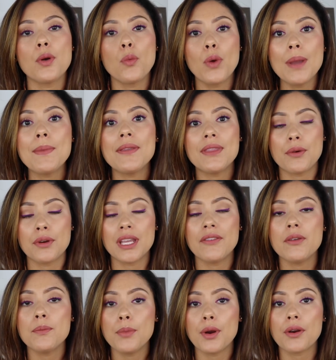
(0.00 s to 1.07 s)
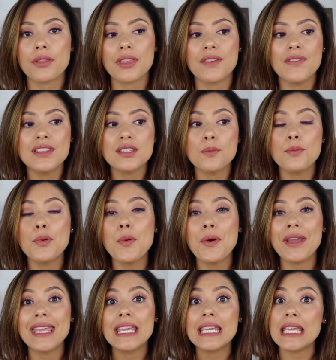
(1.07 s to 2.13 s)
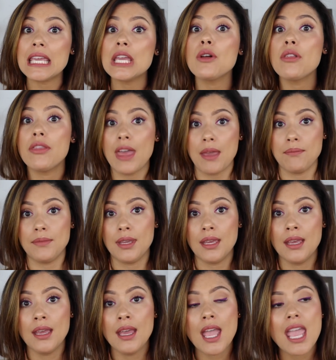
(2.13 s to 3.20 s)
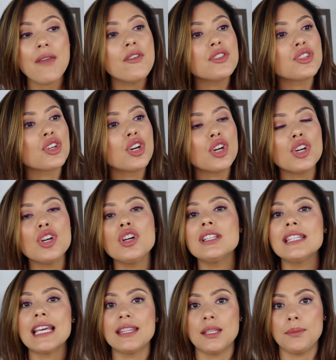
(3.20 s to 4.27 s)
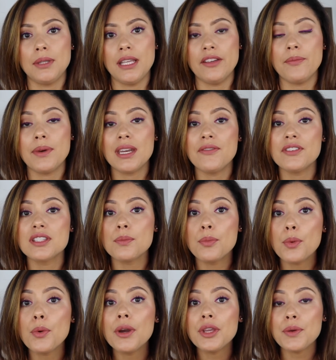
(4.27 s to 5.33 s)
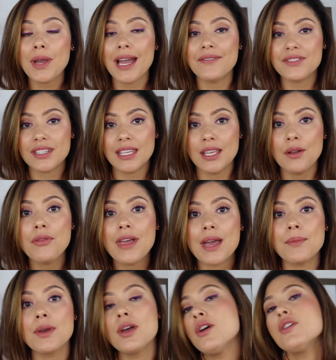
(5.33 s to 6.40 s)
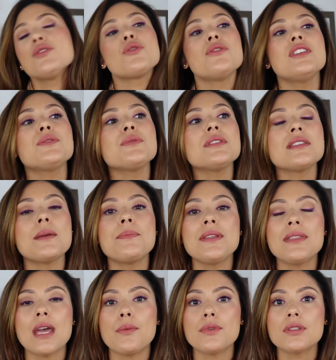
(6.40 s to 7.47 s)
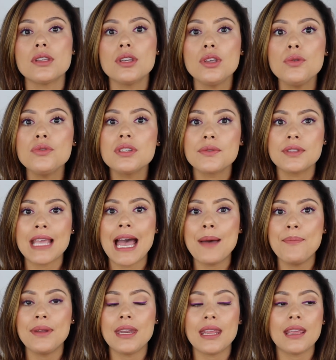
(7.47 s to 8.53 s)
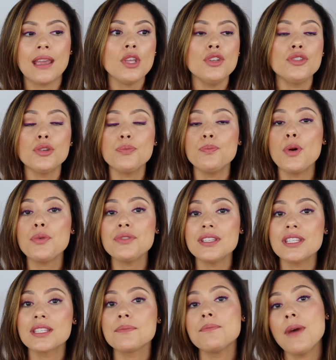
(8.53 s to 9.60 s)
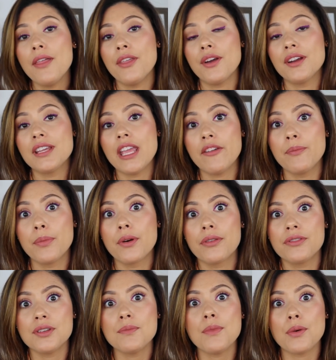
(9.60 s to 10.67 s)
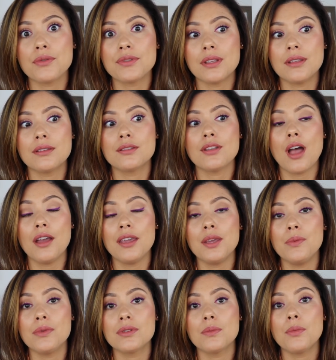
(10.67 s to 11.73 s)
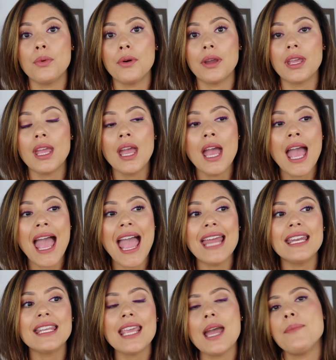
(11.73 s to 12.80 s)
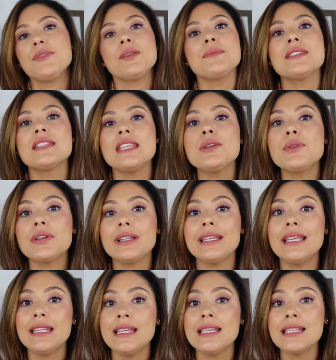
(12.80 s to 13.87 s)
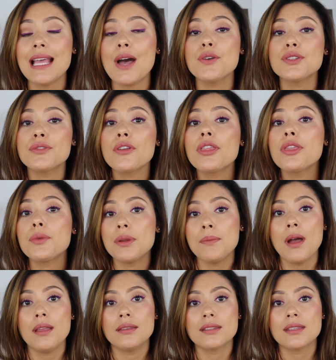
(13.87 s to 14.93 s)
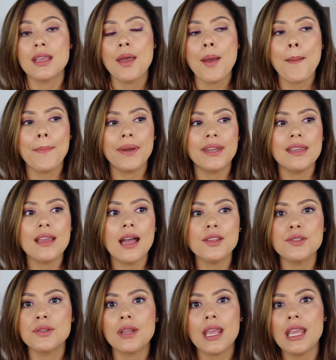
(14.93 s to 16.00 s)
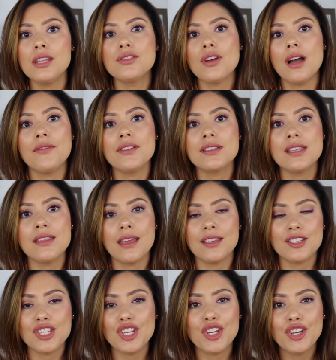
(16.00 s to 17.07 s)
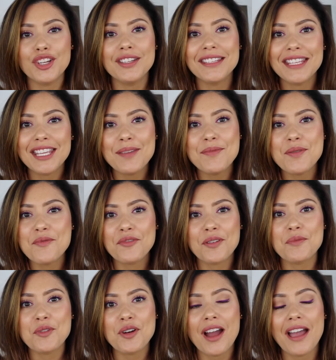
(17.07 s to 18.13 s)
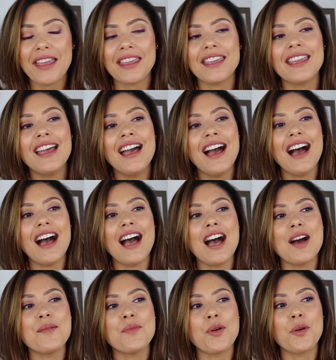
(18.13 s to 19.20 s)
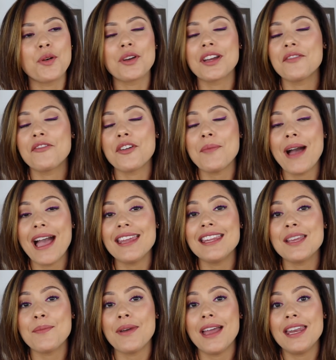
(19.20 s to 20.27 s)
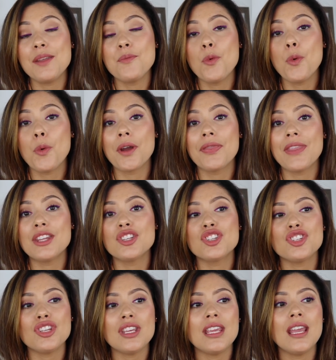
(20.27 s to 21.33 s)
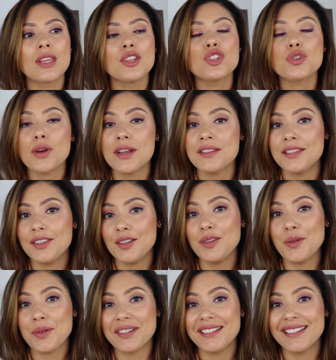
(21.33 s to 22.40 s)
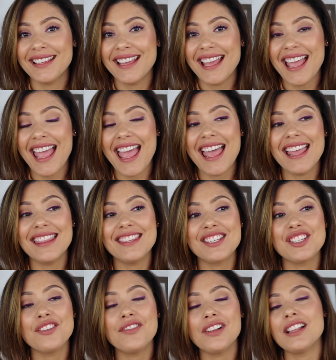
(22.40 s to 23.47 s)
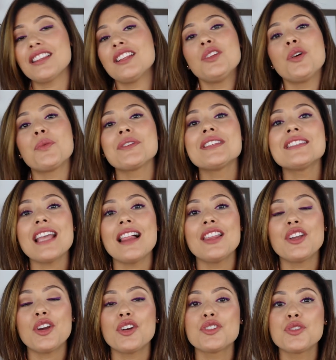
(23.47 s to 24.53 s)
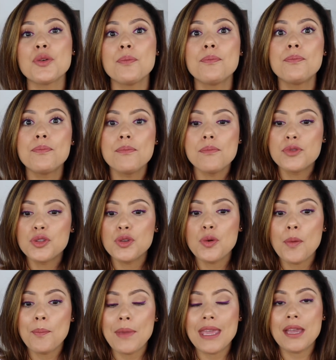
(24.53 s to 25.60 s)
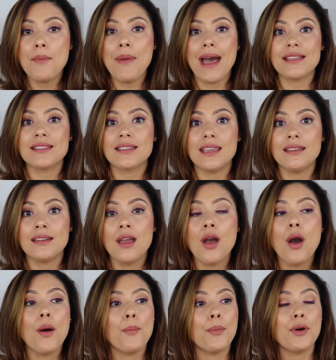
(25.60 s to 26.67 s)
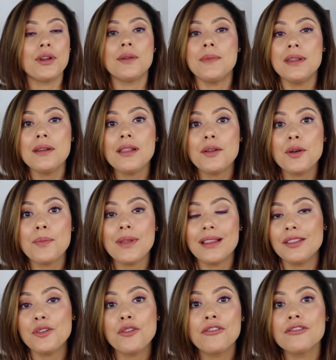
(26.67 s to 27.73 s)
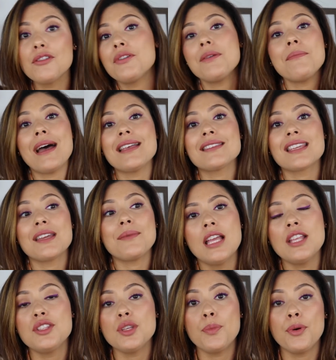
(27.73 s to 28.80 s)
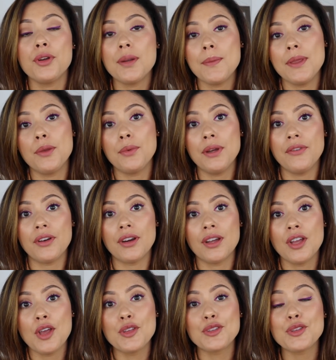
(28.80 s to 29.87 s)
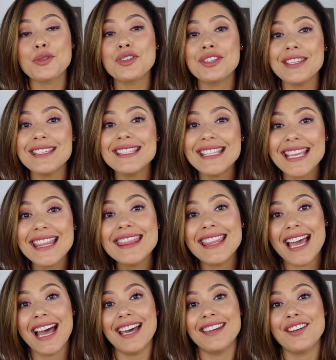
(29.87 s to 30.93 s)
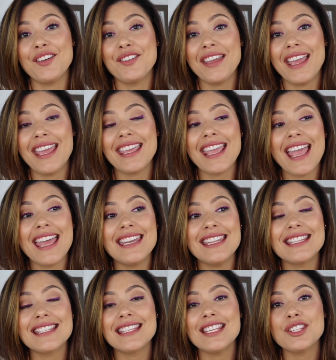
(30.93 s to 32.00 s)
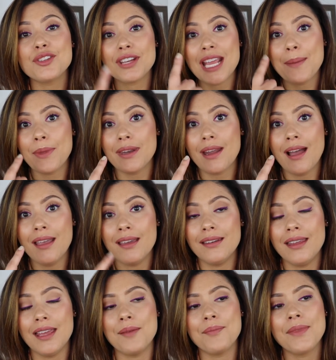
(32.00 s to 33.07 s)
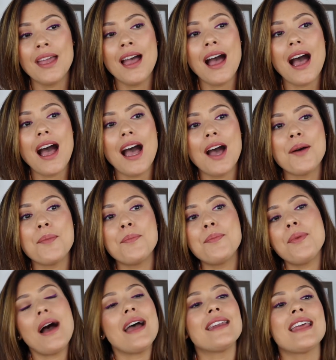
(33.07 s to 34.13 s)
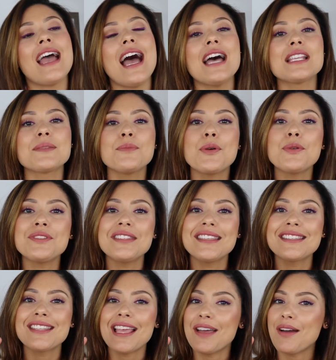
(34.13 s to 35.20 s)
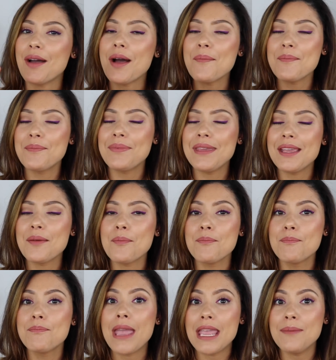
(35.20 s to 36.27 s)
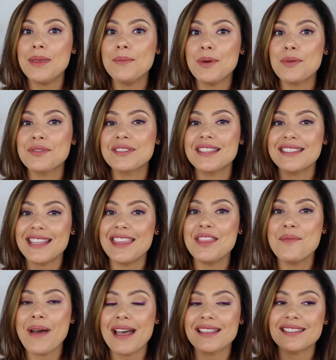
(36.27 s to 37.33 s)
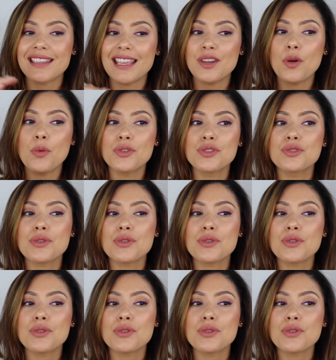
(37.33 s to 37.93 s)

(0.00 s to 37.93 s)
women that were giving birth, if it's a boy, kill them. If it's a girl, let them live. But if it's a boy, you have to kill them. So this was something that was huge that was happening. So Moses' mother gave birth to Moses, saw he was a boy, and kept them secretly in his house for 3 months. But he got to age, obviously, that she couldn't keep him from crying or from hiding him anymore, that she trusted the Lord. And she felt like the Lord was telling her to make a basket, put him in a little floating basket, and to put him in the river. So she did that, okay? And his sister kept an eye on him. But as Moses, being baby Moses in the basket, was